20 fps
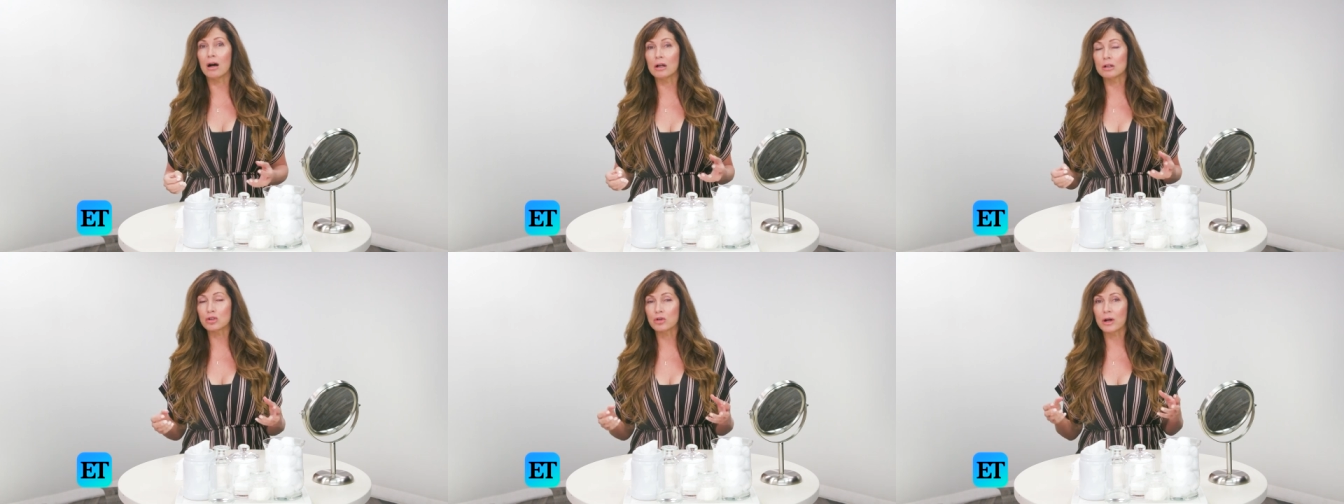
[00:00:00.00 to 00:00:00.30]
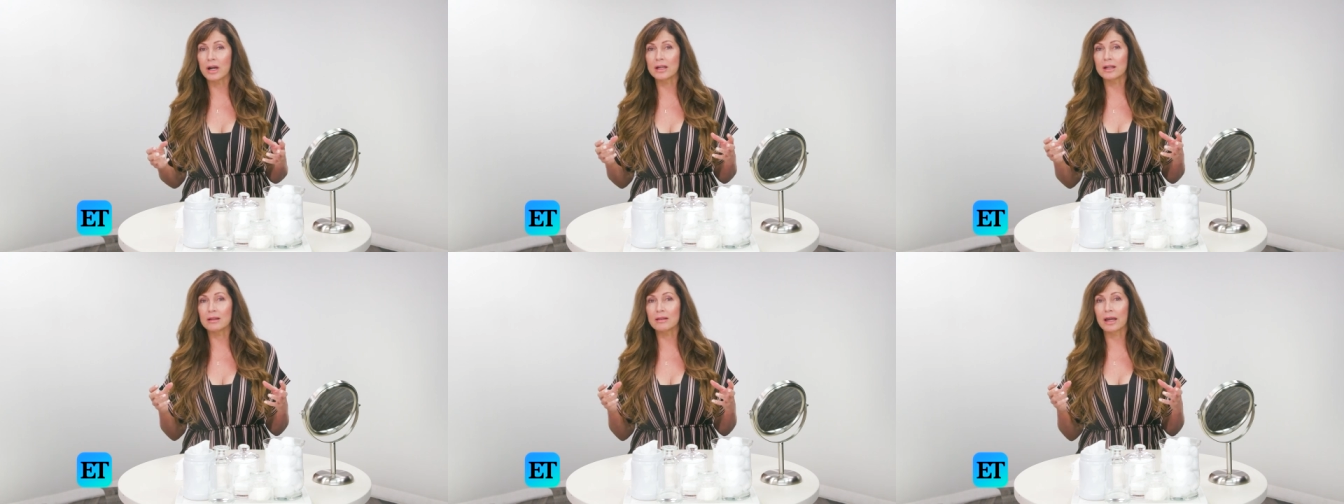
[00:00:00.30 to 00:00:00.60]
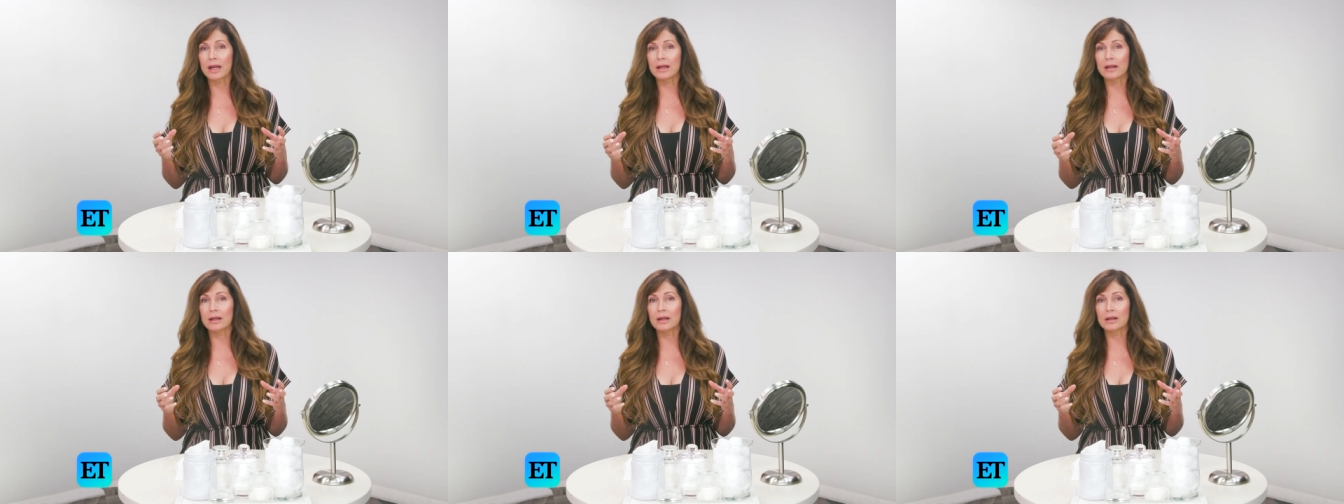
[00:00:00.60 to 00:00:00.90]
I'll try to
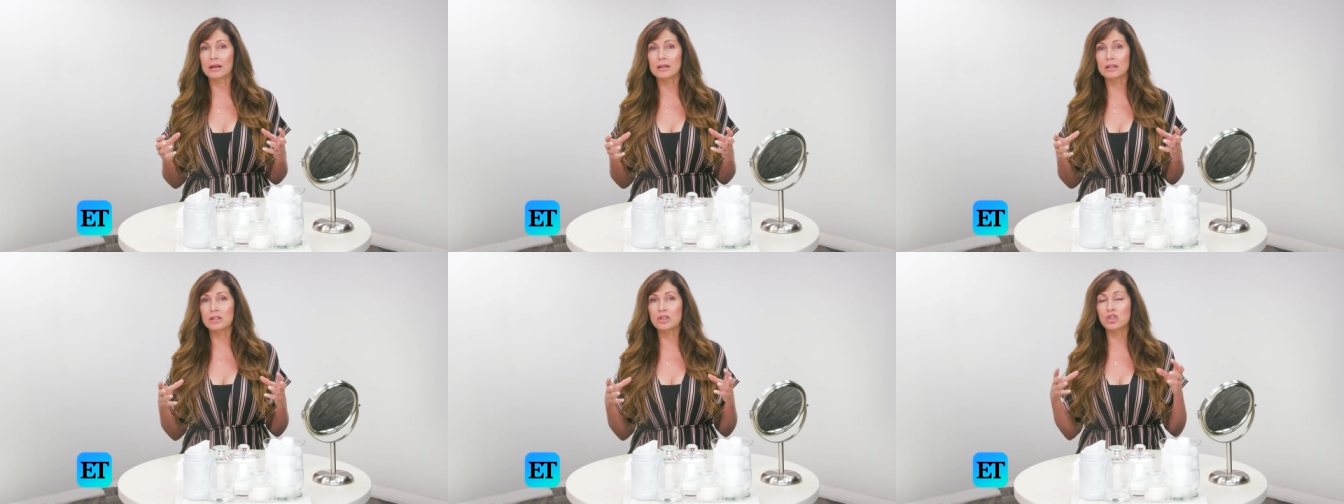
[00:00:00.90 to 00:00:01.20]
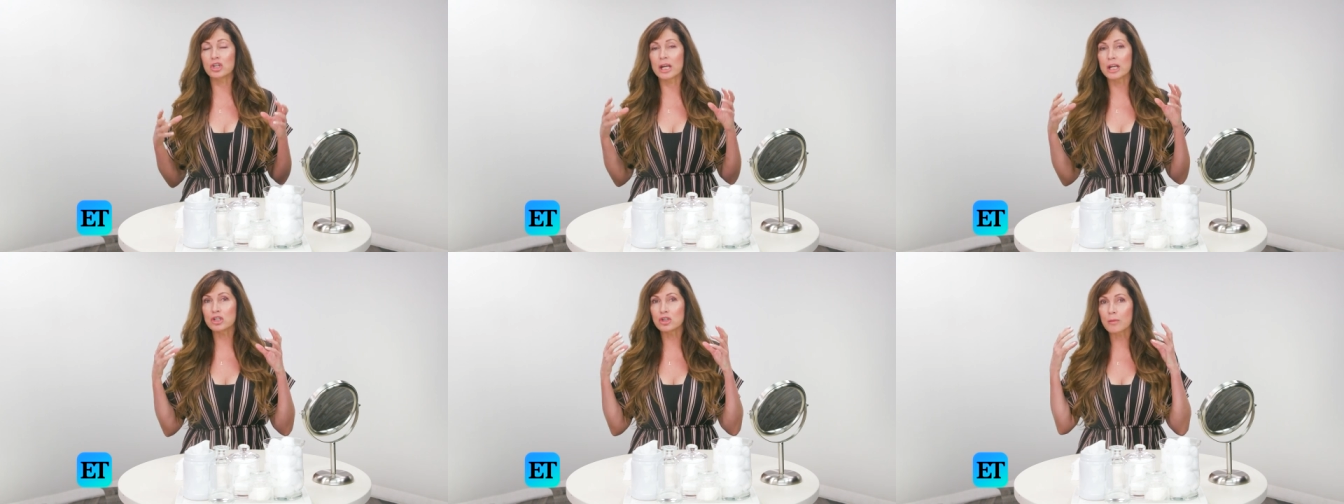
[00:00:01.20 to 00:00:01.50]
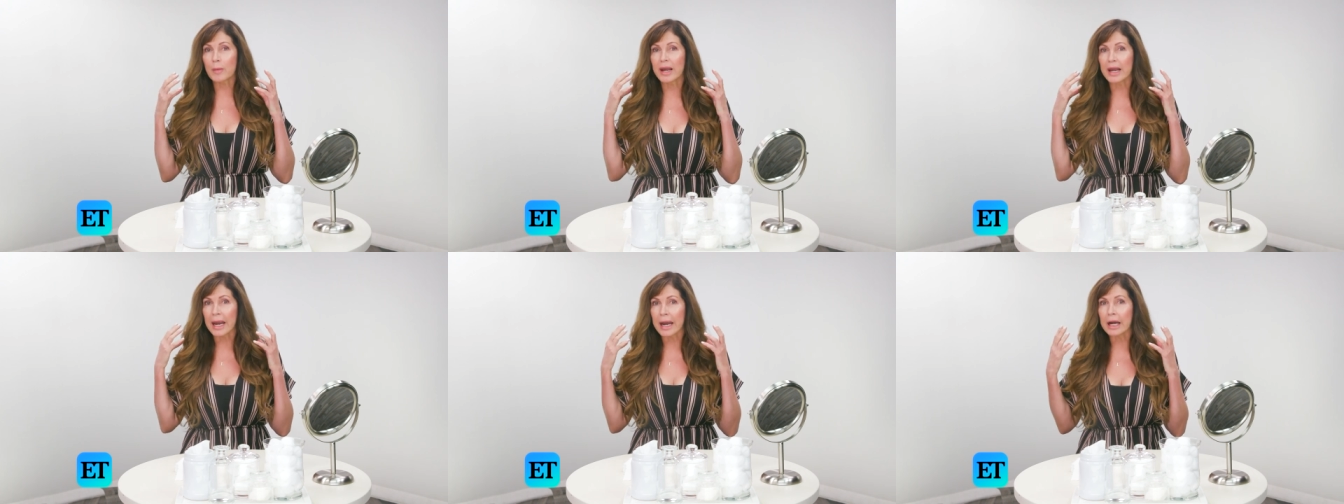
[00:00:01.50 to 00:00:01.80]
like change
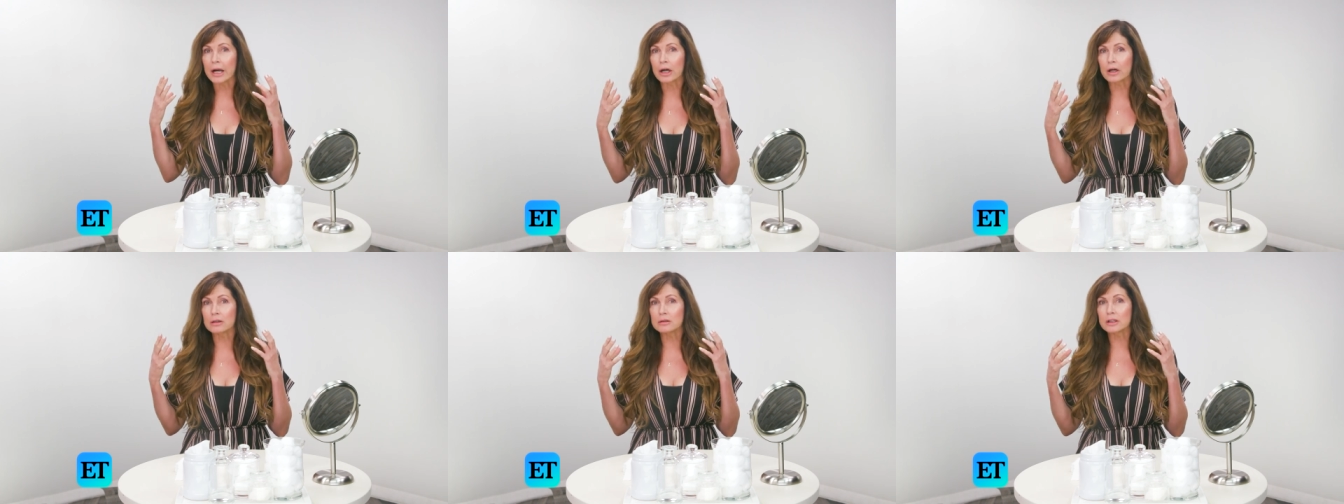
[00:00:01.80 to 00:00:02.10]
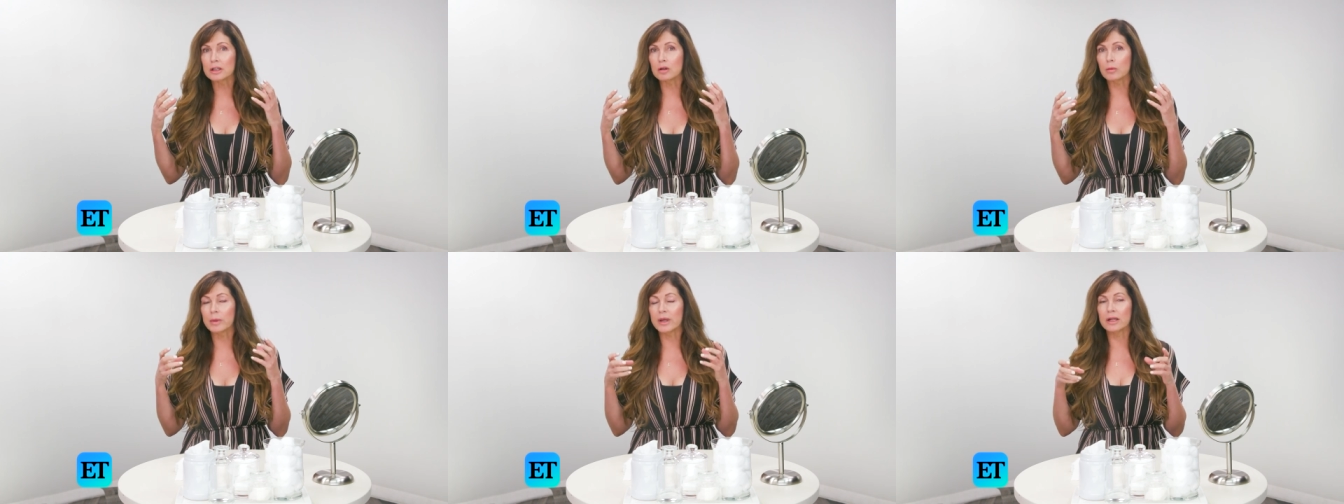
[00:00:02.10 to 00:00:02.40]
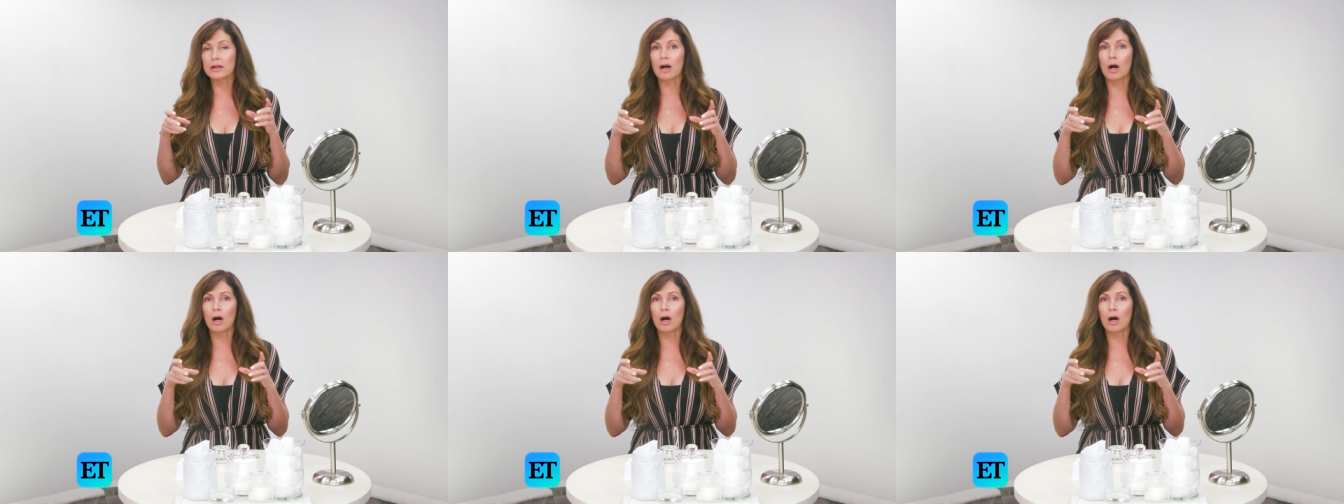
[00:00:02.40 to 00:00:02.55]
my hair a little bit.